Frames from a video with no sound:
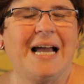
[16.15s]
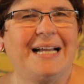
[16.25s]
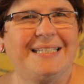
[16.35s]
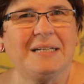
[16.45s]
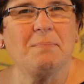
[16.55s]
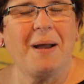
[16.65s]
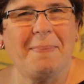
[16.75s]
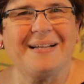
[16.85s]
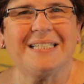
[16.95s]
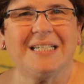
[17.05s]
I did my
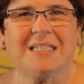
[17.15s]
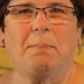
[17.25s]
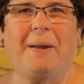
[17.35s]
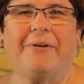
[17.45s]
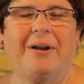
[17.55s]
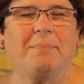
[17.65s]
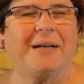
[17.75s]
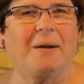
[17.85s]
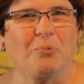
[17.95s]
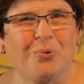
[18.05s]
best as a parent,
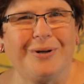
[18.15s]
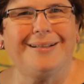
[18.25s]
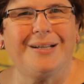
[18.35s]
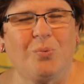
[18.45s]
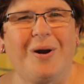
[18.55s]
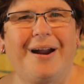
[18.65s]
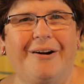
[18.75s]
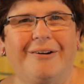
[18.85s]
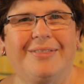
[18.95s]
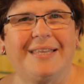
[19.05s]
but I'm really
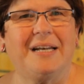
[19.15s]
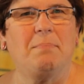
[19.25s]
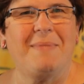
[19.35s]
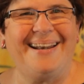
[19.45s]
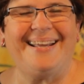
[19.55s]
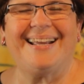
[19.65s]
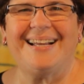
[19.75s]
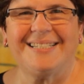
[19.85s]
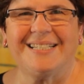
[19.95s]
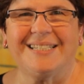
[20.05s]
aware that in many
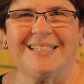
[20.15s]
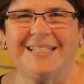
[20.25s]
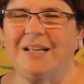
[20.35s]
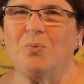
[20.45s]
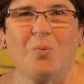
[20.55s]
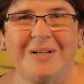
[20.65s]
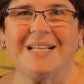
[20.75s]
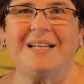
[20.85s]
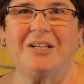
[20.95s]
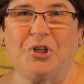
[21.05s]
cases it
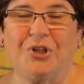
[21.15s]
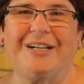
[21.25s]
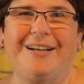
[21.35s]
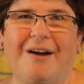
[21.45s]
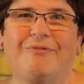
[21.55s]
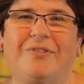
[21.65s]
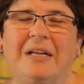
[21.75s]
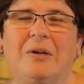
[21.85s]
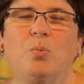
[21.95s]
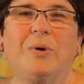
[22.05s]
wasn't good enough.
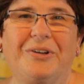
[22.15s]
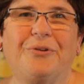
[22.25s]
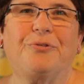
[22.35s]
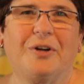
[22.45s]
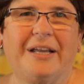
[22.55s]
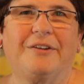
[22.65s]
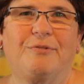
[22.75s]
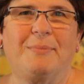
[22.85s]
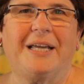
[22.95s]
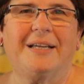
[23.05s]
Will you
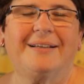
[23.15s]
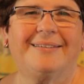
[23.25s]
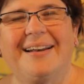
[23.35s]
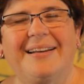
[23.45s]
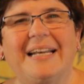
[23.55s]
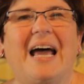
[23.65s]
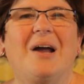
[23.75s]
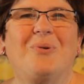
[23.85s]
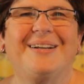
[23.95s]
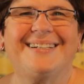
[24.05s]
forgive me? And
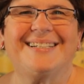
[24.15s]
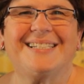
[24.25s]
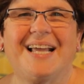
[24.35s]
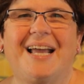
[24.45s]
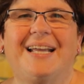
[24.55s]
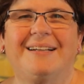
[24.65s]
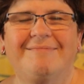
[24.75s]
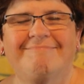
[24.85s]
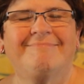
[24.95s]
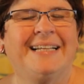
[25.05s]
I wanted to say,
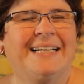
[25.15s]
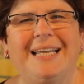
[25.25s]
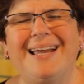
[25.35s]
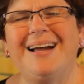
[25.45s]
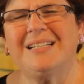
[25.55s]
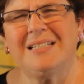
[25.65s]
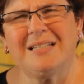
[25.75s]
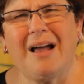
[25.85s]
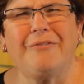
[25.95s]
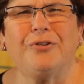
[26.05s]

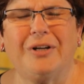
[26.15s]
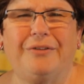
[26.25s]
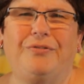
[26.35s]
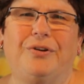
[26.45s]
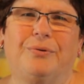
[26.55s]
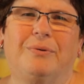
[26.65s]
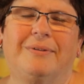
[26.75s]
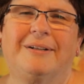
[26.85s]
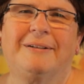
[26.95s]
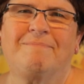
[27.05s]
Yes, I forgive you.
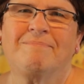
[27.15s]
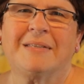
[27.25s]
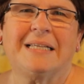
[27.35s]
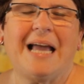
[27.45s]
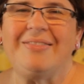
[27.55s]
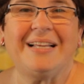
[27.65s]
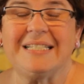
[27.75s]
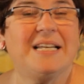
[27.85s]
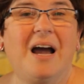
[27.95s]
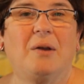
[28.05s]
And
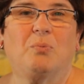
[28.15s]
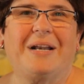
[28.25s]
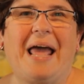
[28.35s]
that's not what